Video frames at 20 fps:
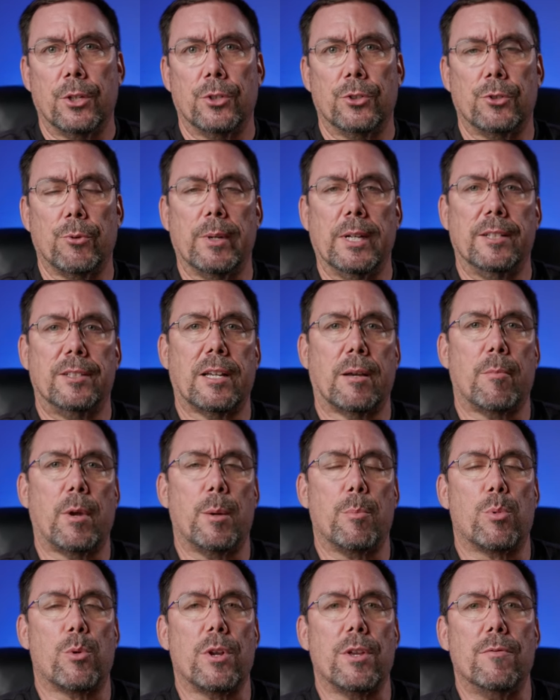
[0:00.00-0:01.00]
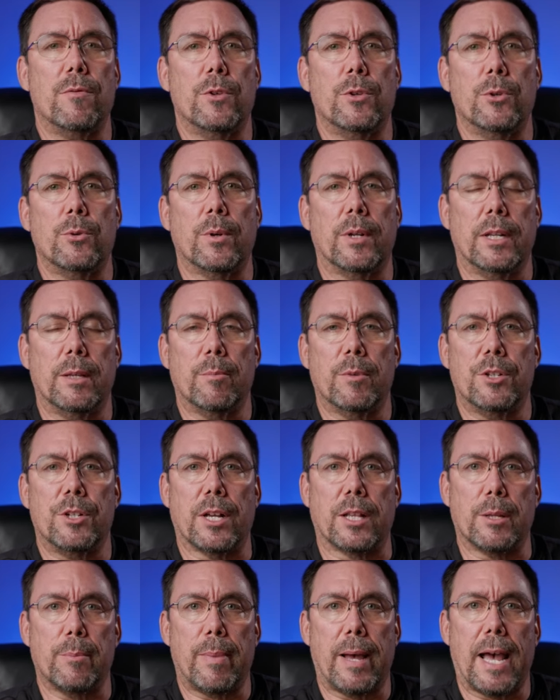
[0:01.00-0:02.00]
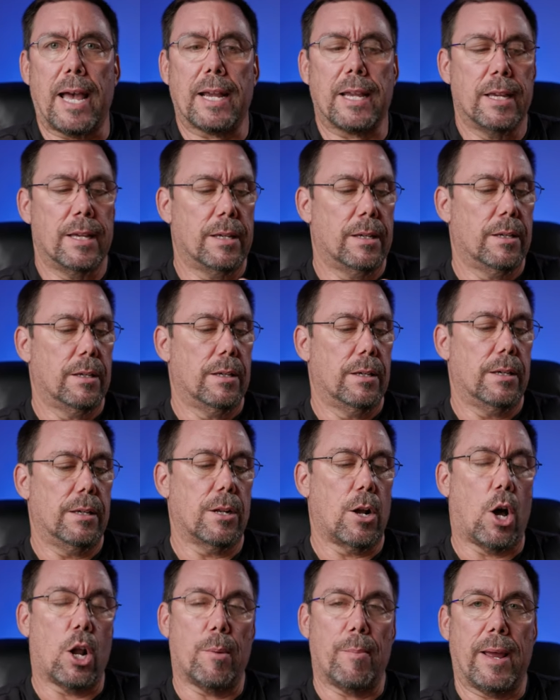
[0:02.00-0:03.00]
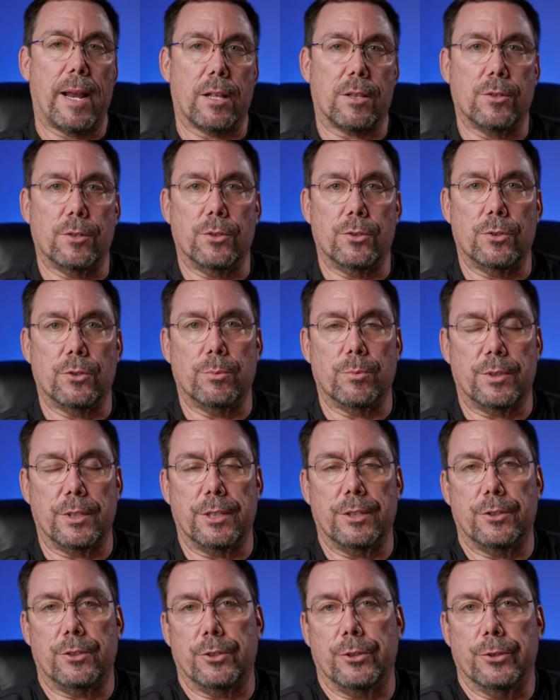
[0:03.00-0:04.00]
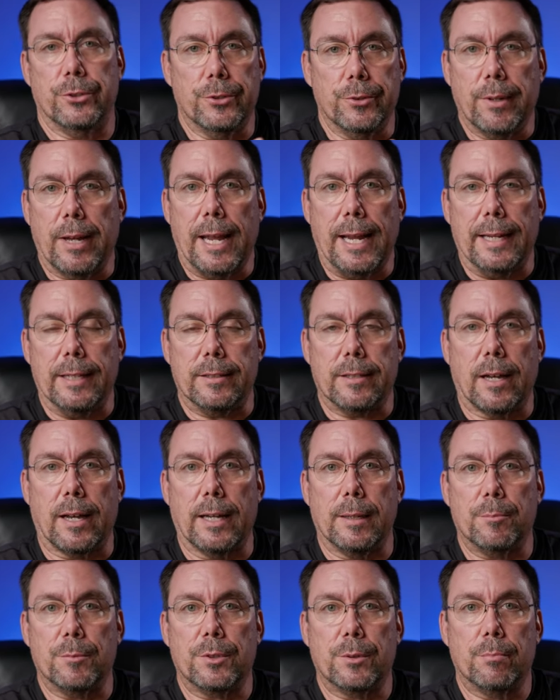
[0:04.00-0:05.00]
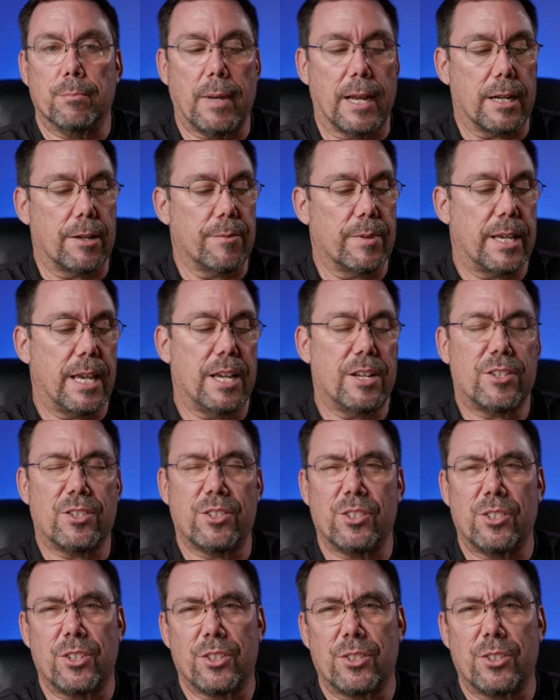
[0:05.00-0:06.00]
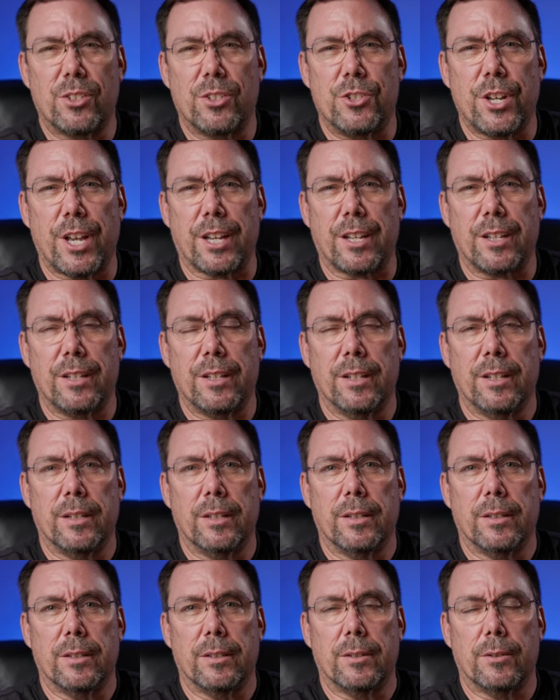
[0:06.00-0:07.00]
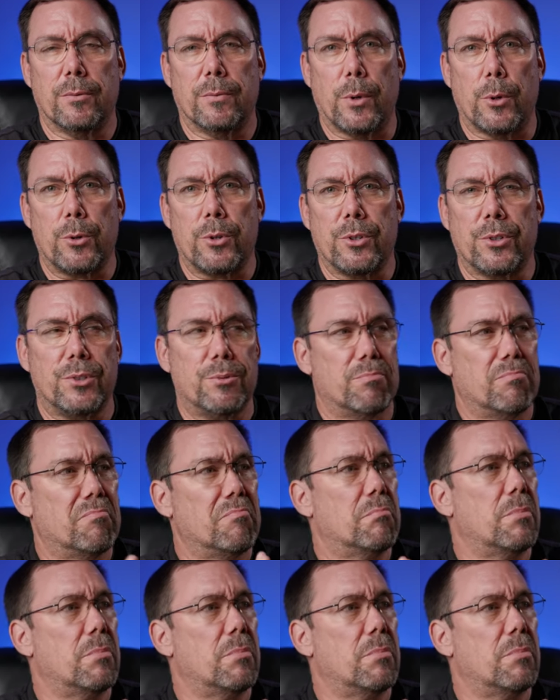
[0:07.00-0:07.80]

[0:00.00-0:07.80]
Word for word: So anytime I preview an image on the back, it automatically zooms into eight times magnification just to check focus.